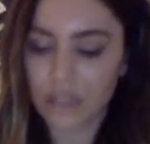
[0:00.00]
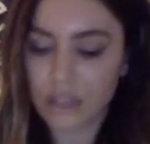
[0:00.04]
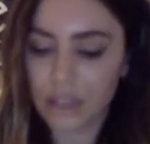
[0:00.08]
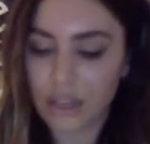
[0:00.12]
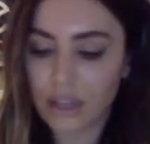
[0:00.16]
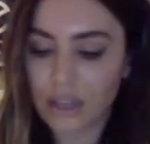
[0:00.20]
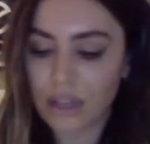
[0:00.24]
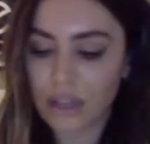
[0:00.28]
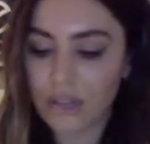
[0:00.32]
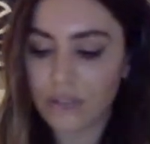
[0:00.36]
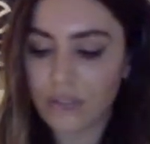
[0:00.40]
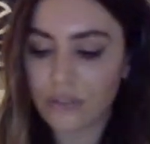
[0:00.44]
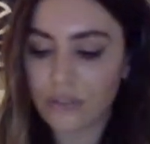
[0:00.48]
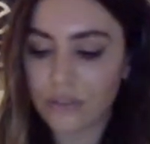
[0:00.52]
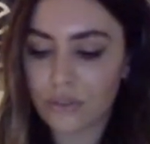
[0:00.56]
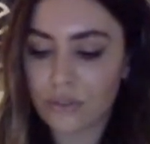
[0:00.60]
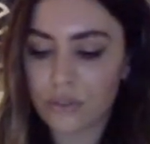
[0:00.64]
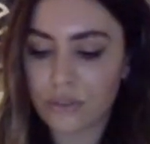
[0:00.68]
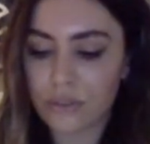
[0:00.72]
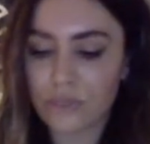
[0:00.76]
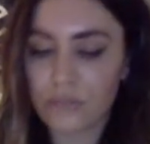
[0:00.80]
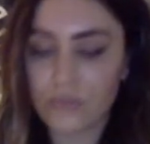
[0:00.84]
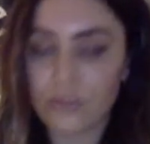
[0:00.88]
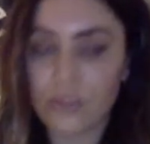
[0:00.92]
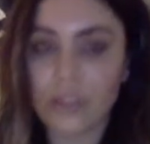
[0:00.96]
have you
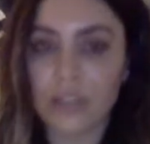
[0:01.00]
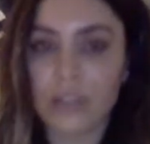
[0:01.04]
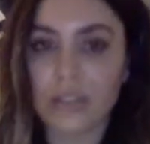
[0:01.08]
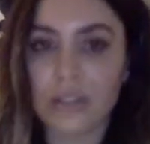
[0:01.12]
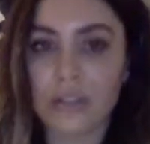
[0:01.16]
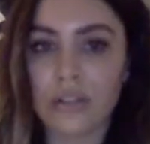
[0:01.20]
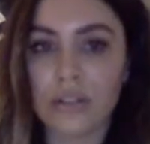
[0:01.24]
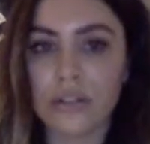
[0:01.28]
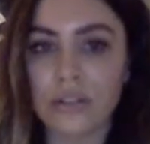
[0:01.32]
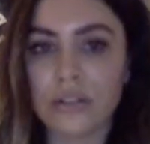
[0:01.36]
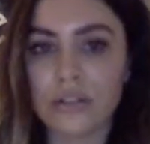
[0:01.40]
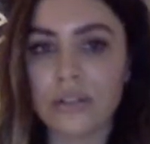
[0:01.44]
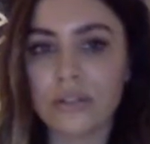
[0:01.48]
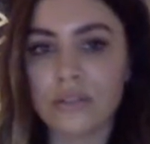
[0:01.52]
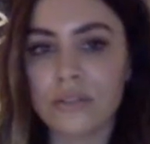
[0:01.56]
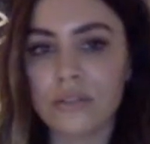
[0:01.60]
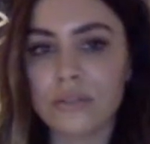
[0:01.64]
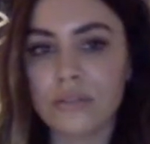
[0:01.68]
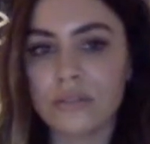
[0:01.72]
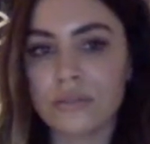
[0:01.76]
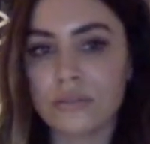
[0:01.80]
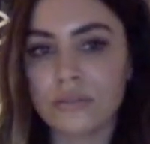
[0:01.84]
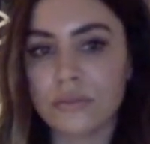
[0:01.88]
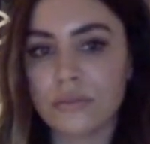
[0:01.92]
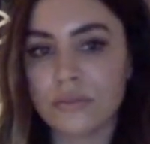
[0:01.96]
in my
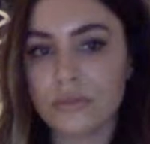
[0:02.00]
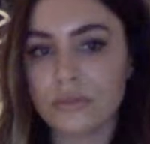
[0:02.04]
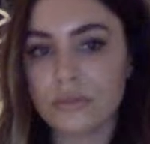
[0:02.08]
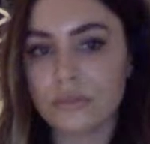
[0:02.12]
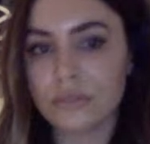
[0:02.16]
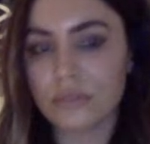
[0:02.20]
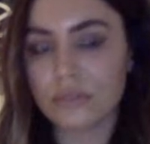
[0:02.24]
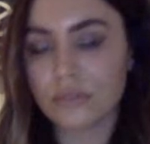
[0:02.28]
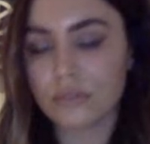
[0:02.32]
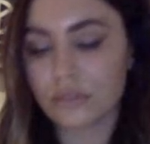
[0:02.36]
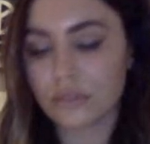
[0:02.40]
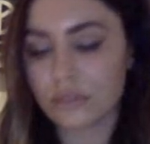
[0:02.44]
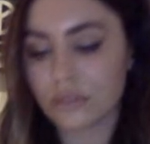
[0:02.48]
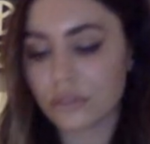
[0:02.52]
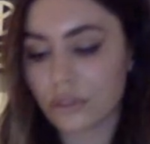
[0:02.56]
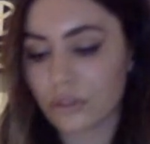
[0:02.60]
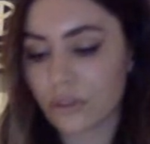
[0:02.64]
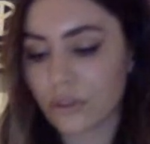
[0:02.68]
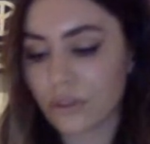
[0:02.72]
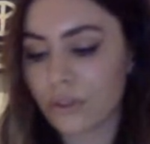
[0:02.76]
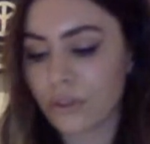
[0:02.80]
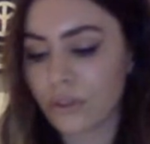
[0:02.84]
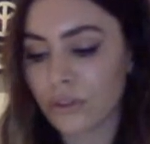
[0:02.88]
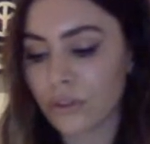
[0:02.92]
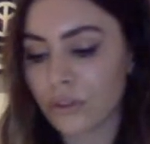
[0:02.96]
arms.
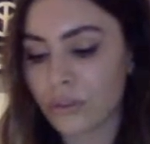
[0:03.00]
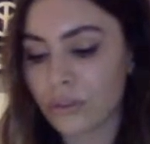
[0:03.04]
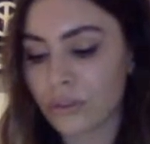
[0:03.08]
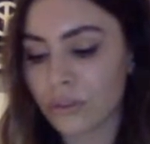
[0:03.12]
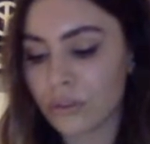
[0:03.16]
Oh.